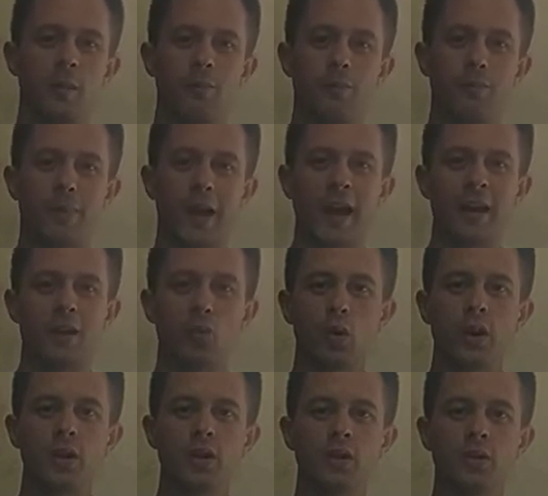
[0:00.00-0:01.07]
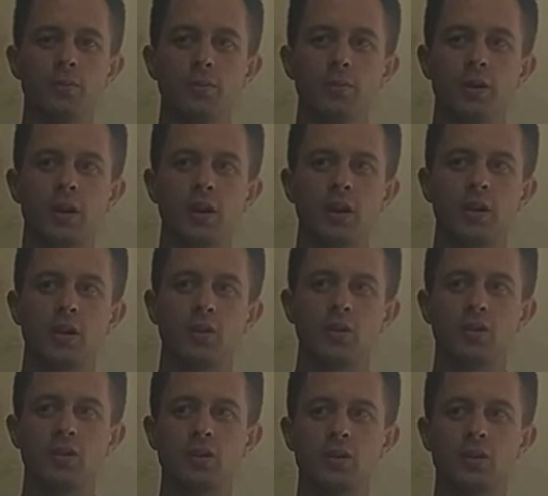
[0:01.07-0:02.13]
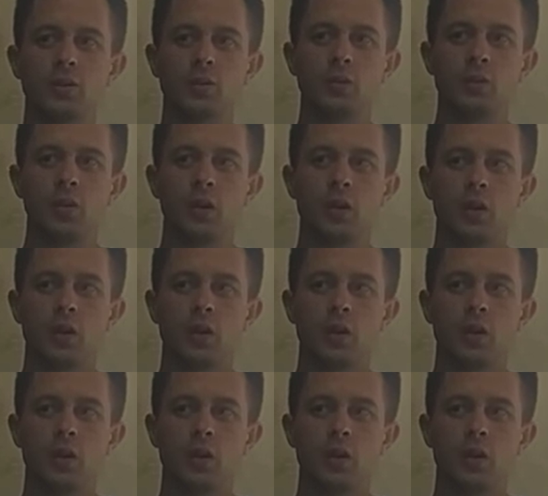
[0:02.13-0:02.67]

bad one, but in order to